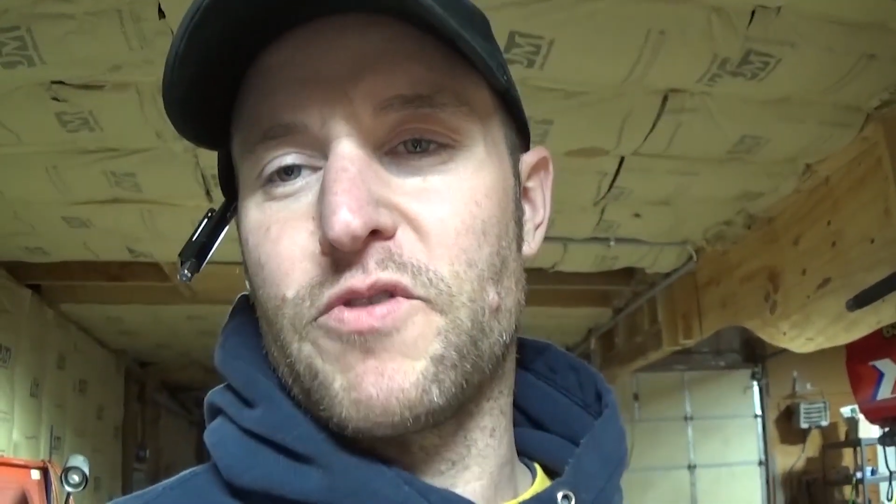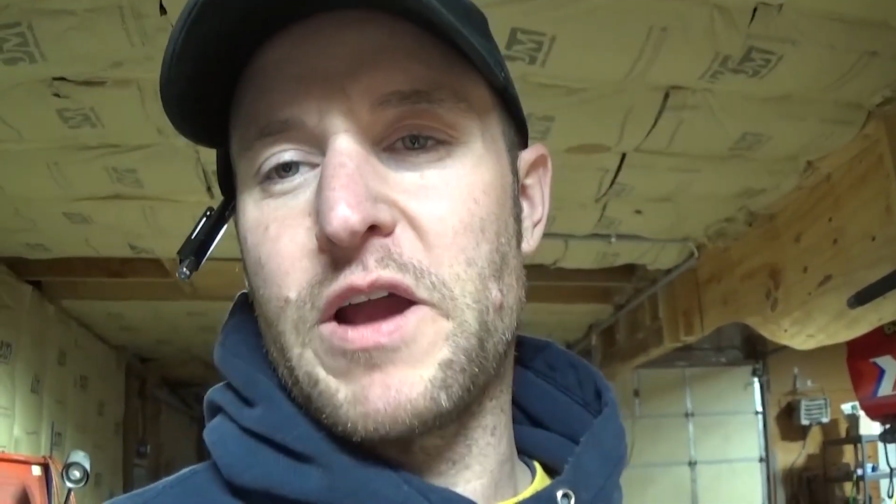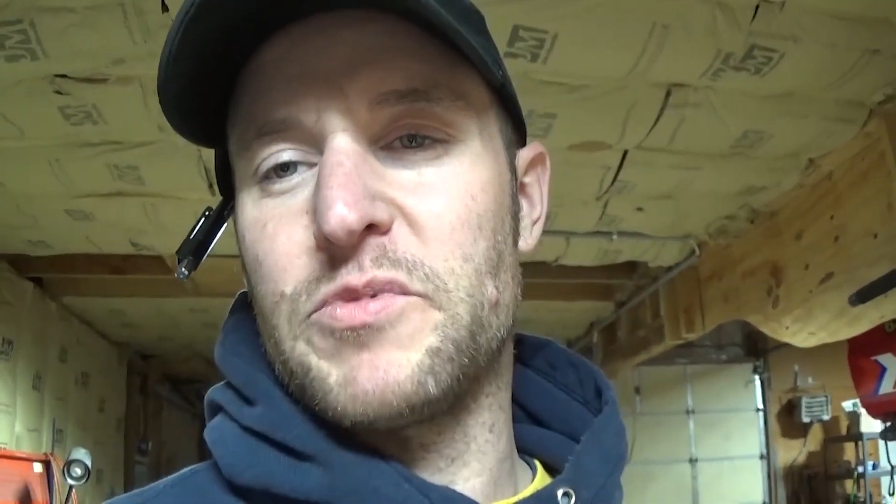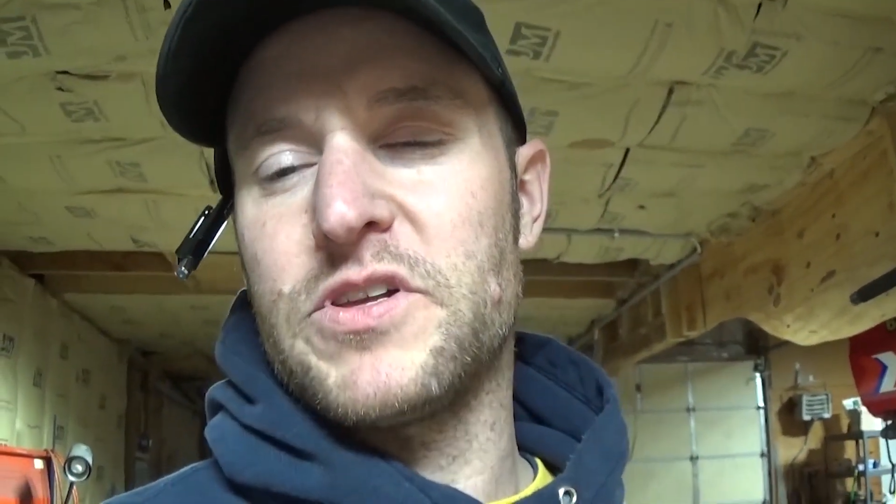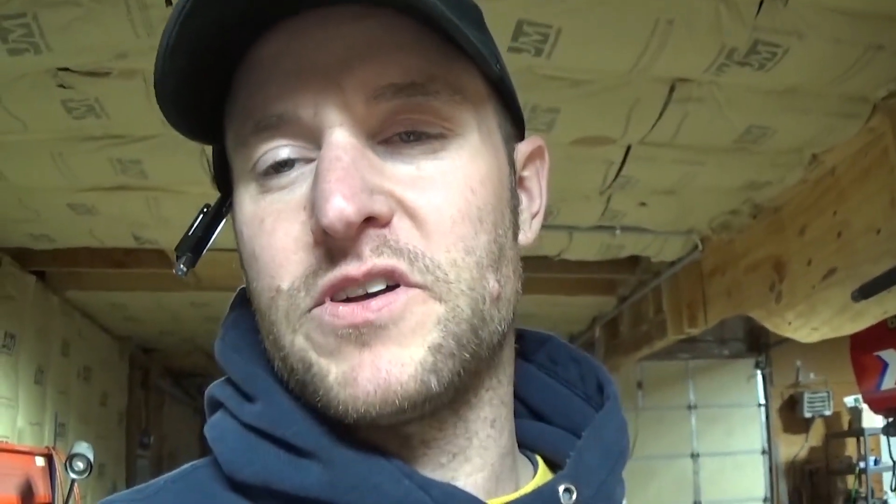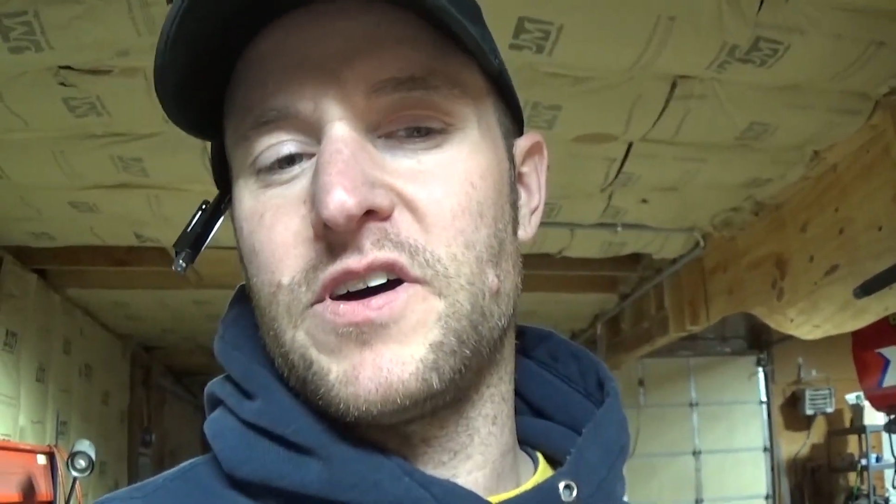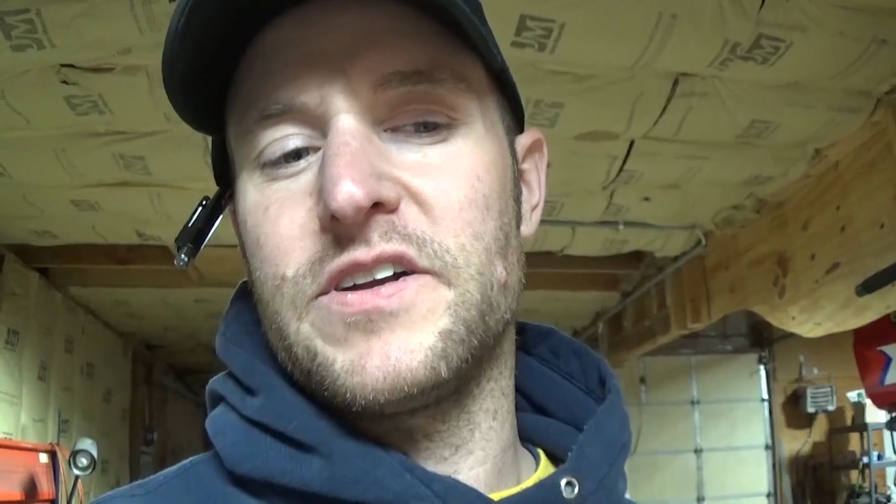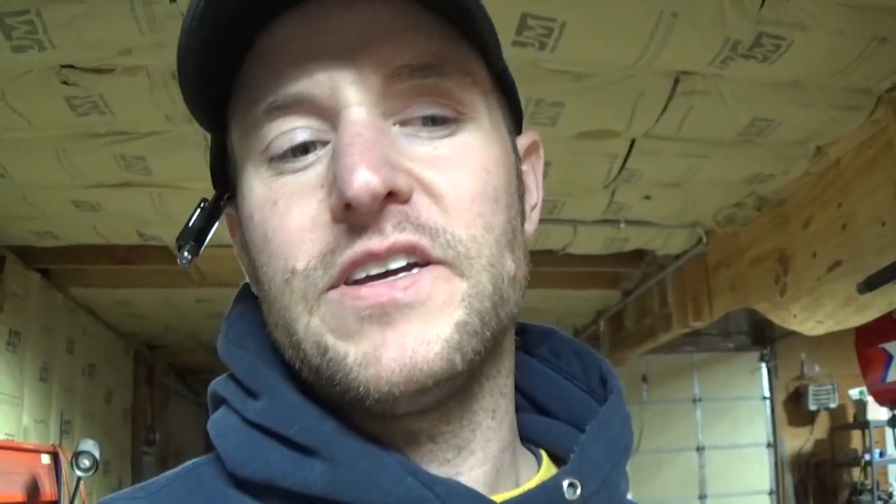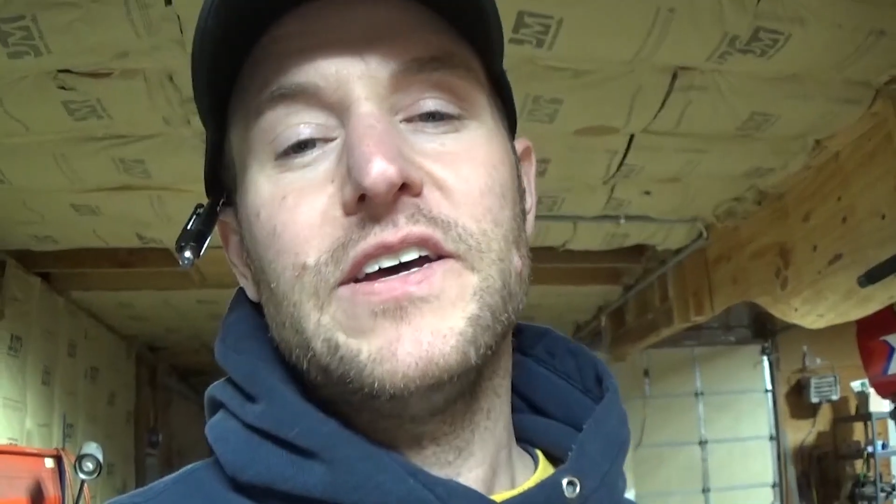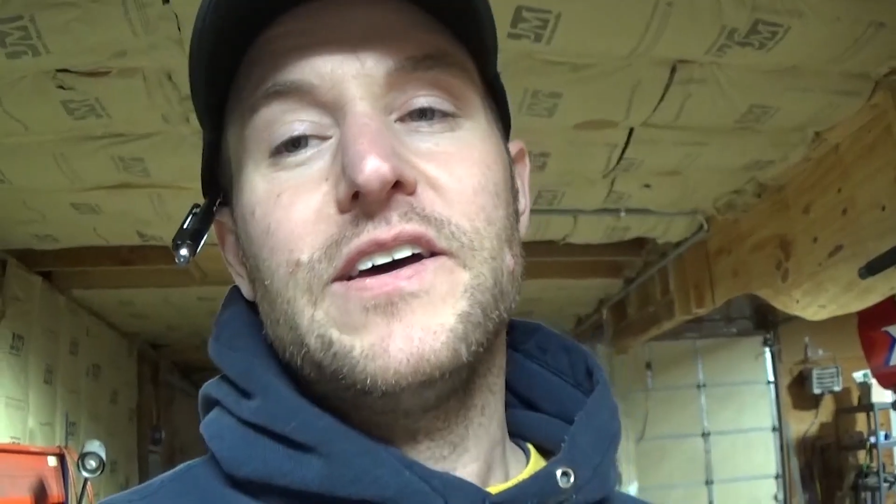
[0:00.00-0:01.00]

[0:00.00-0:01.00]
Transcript: rambling on.